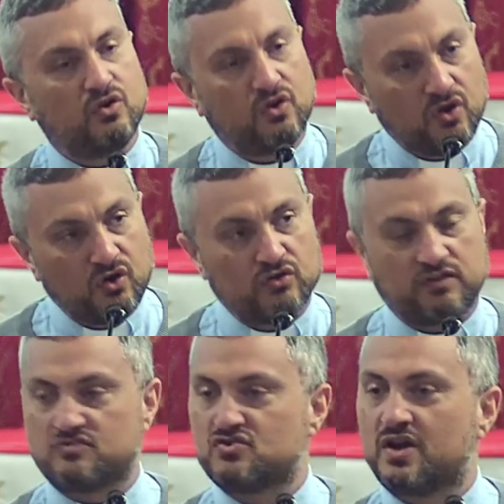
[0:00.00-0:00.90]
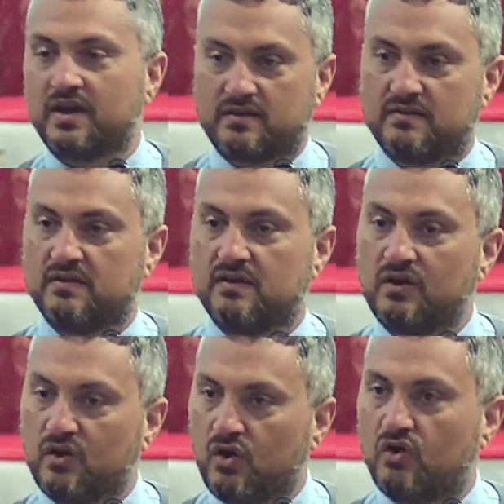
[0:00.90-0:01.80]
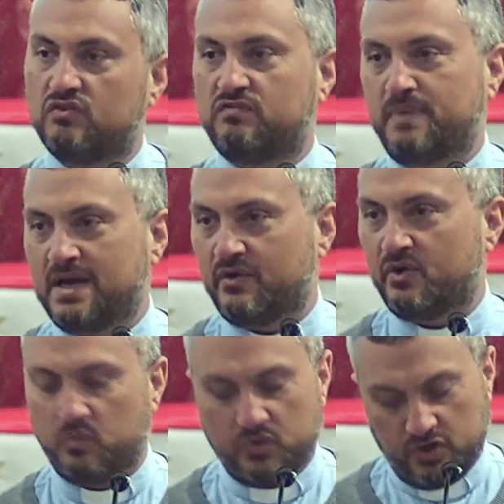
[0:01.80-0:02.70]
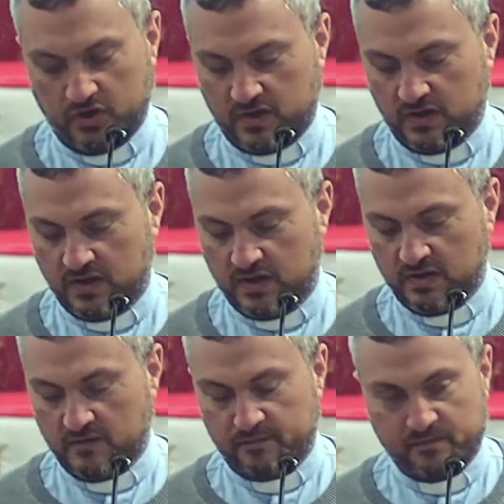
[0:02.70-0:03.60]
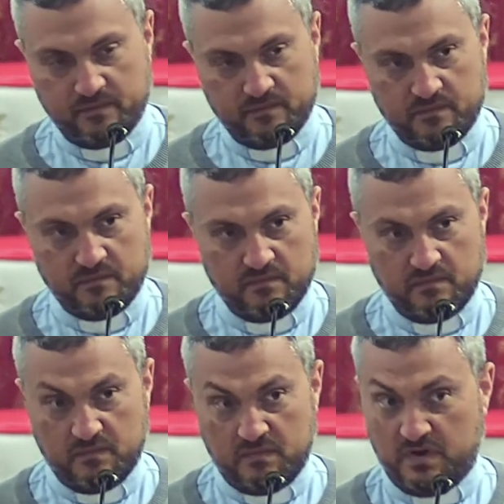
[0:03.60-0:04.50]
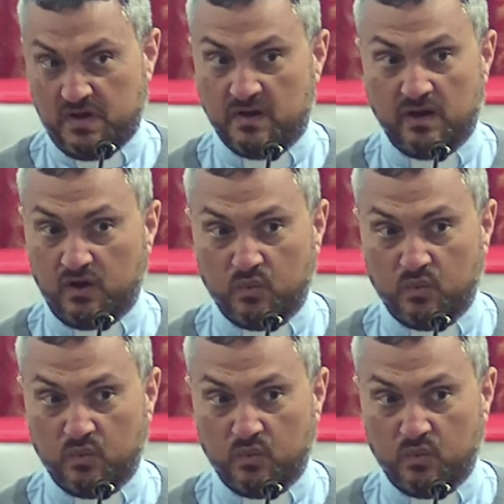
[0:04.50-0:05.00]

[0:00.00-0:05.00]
God's strength, God's power, working in our